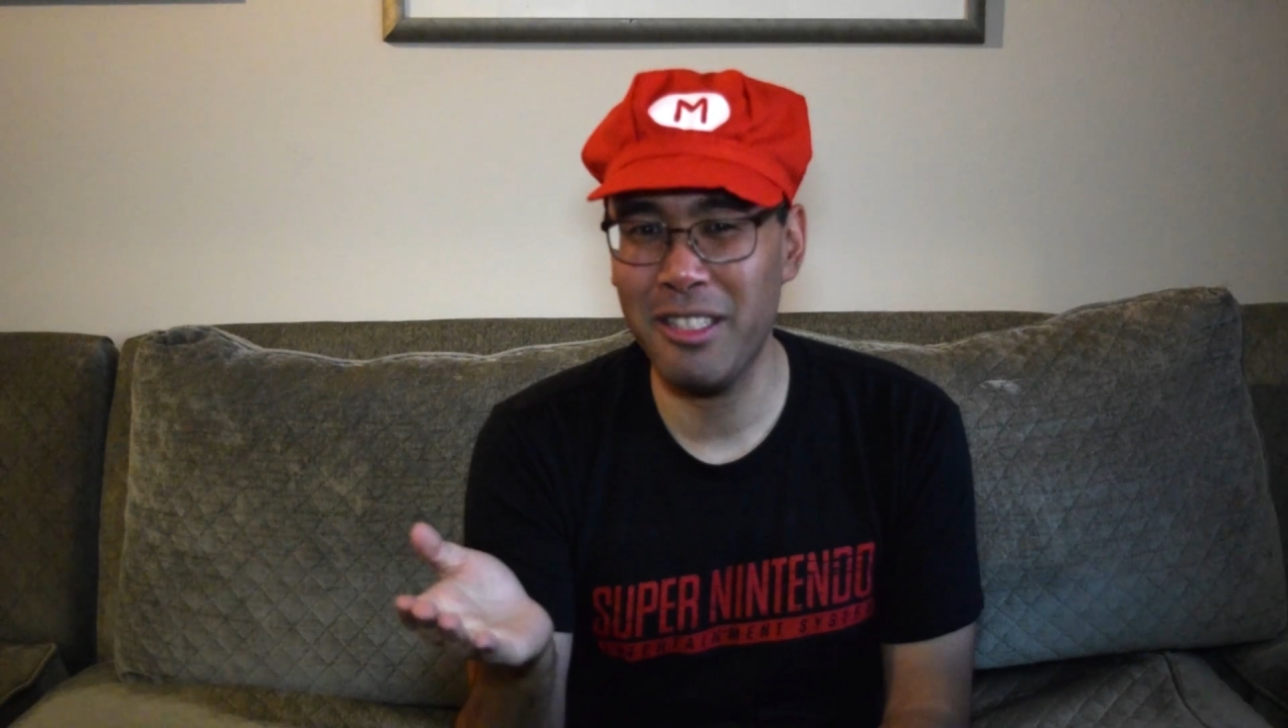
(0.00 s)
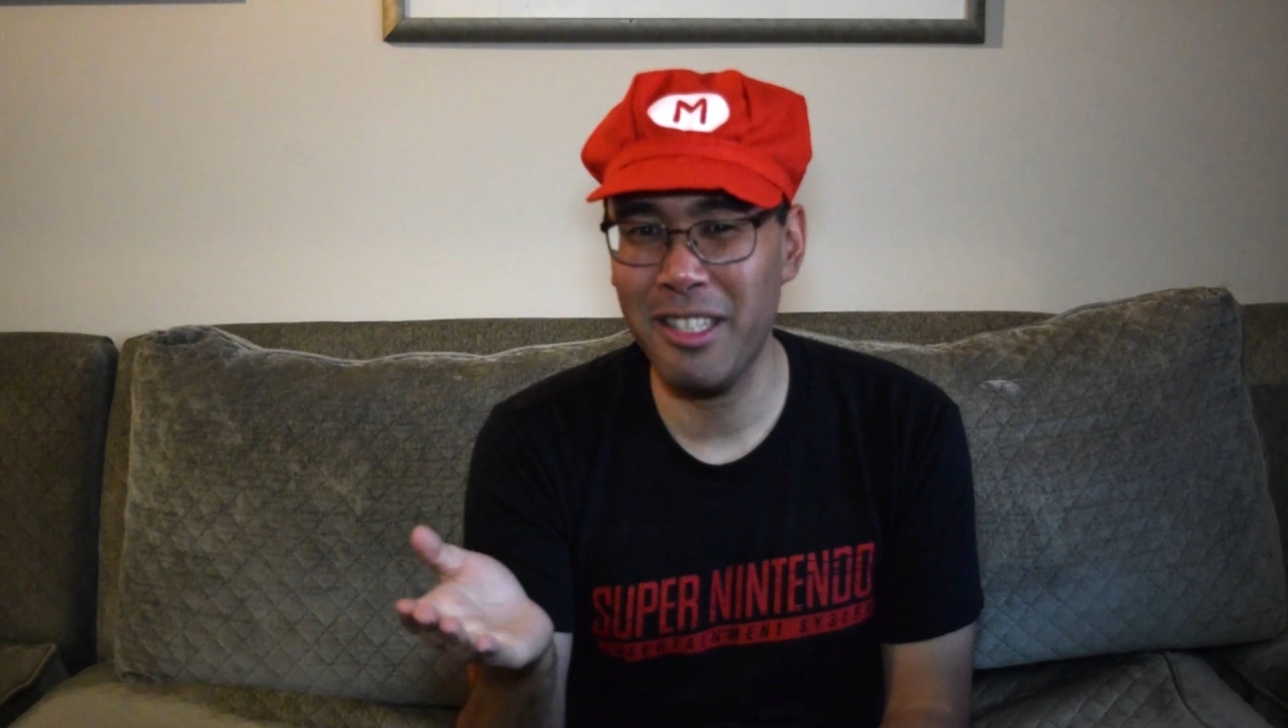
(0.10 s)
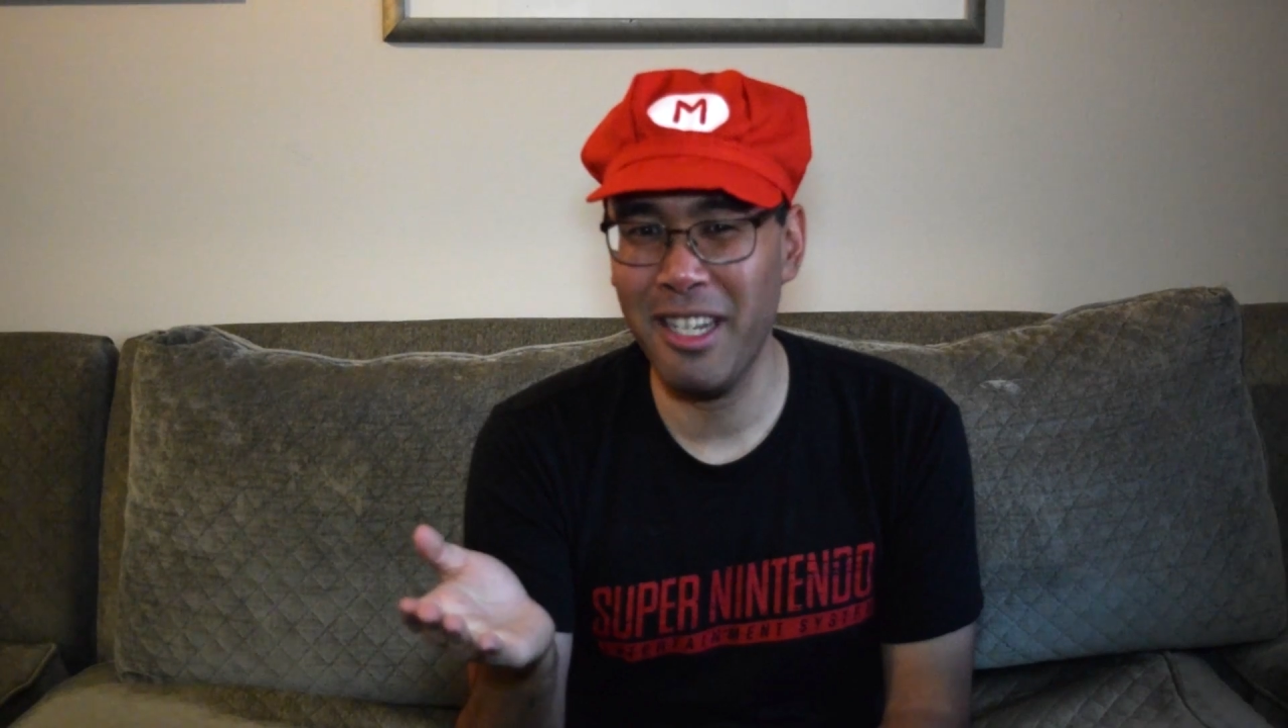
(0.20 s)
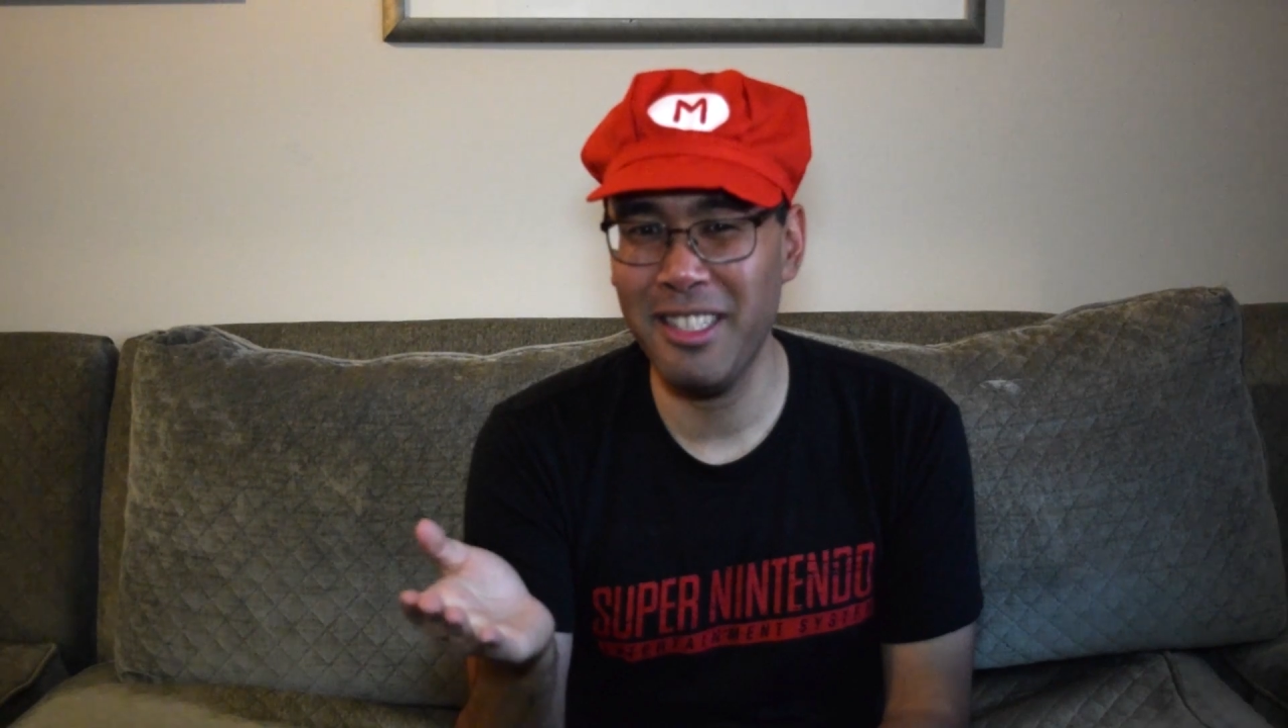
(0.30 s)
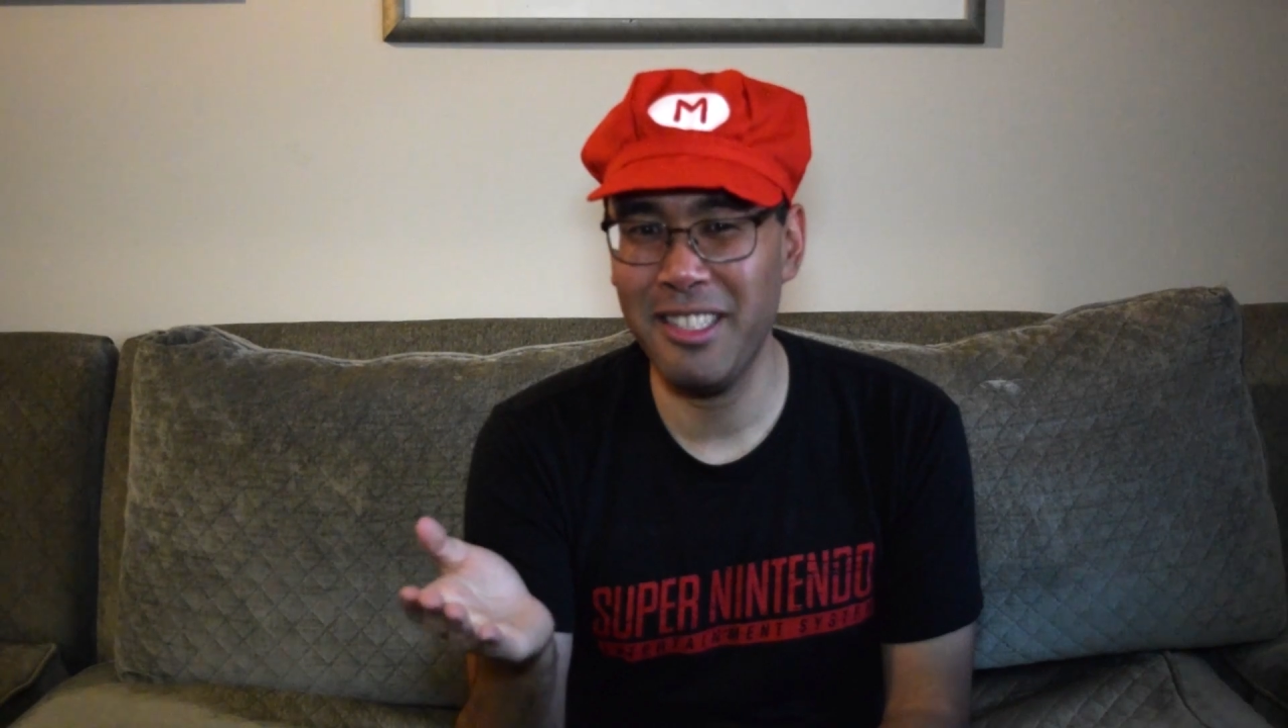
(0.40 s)

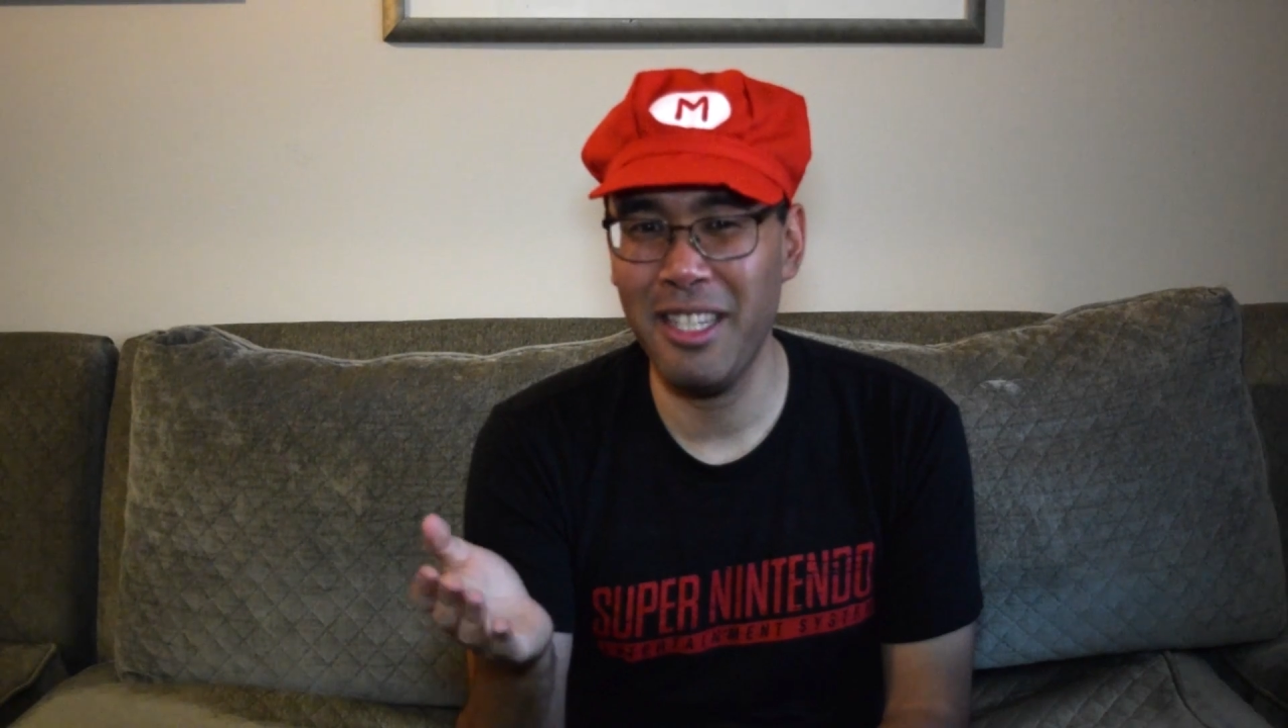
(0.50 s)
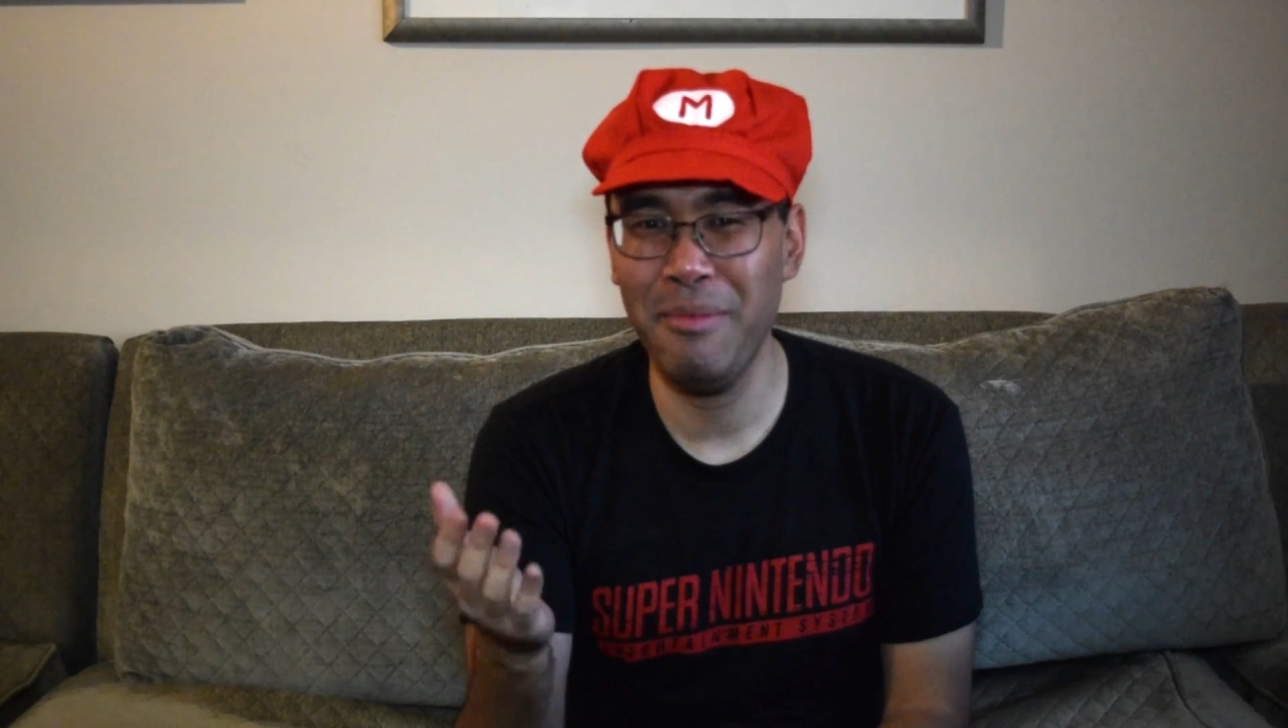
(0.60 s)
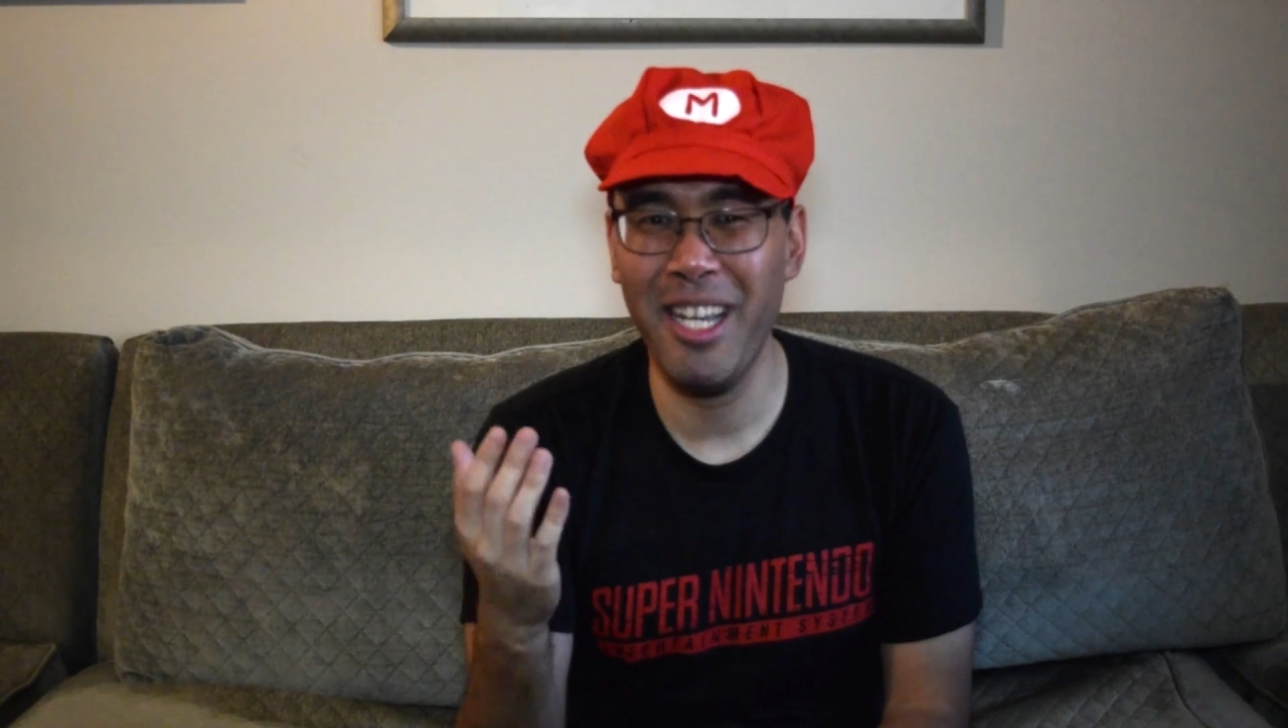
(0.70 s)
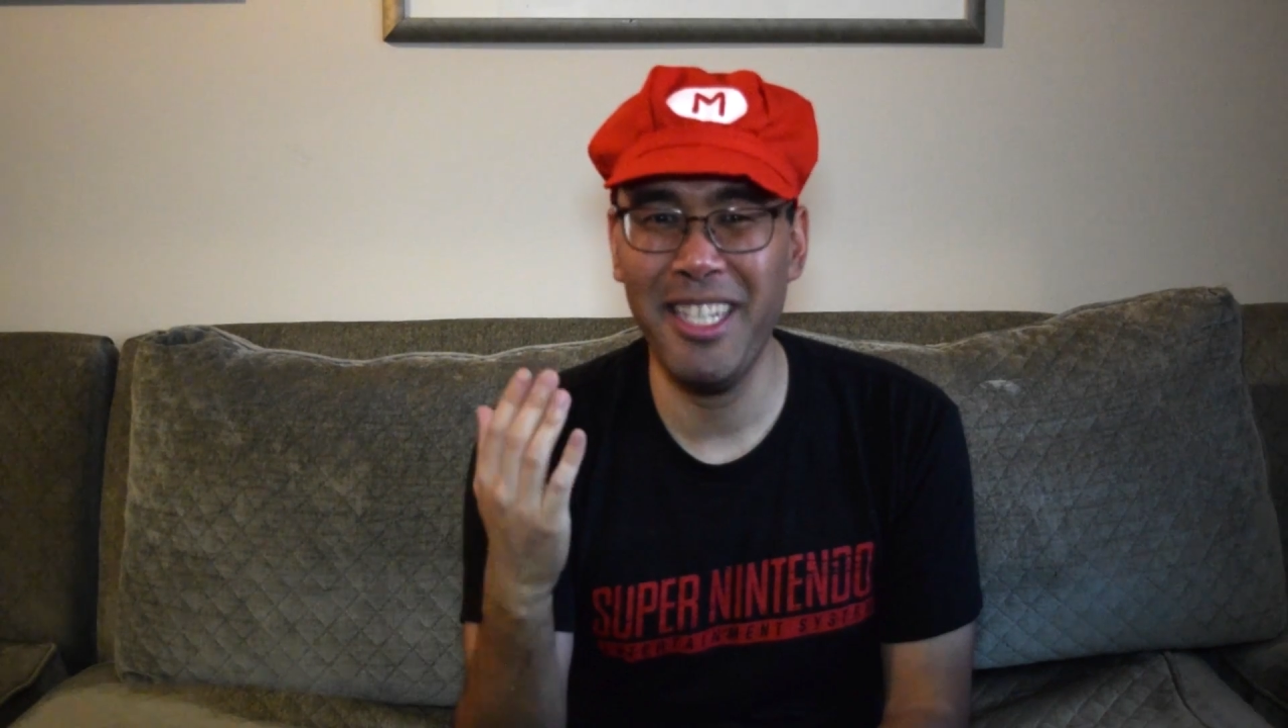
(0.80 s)
design in this game, yeah,